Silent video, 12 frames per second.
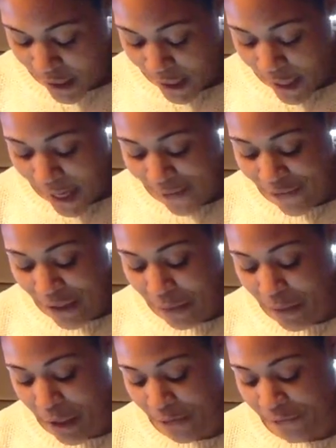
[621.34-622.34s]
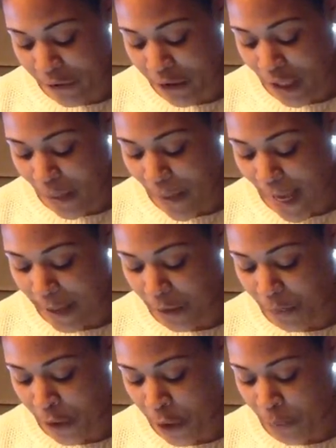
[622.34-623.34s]
Having a meaningful job adds
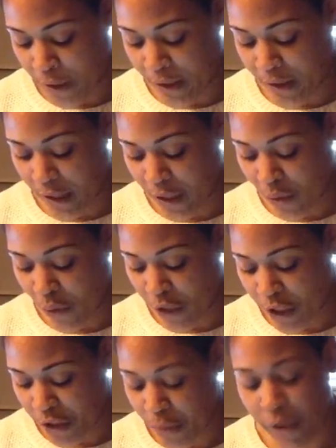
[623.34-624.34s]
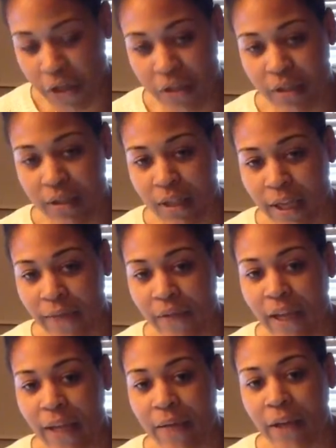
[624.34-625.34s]
purpose. It enriches a person's life
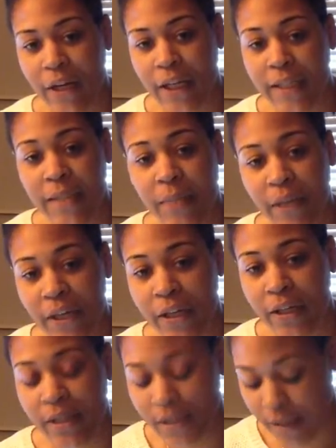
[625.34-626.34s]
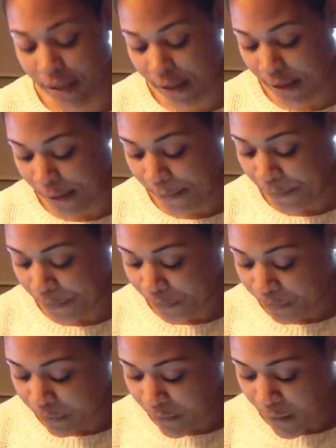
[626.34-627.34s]
and their experiences.
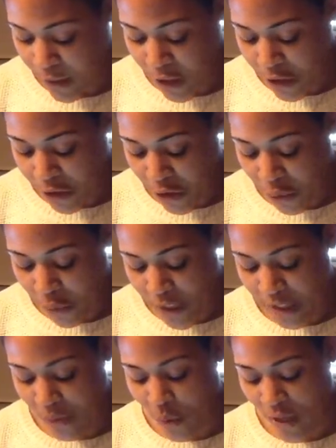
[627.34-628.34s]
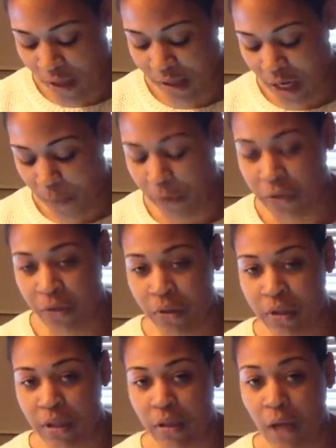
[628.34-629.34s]
There is no reason why this
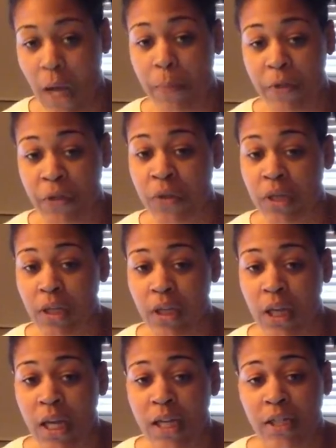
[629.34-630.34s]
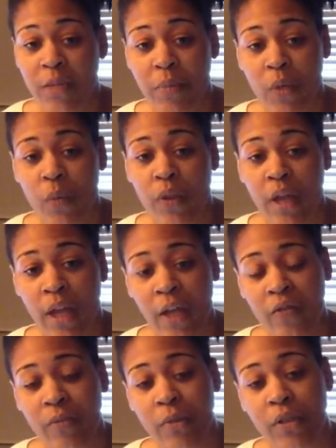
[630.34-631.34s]
opportunity should be withheld
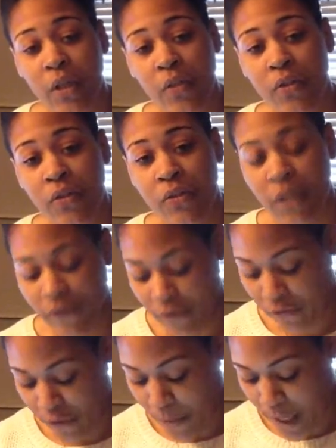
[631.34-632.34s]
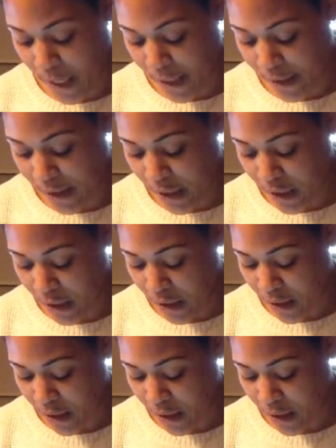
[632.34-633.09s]
from adults who suffer from ASD.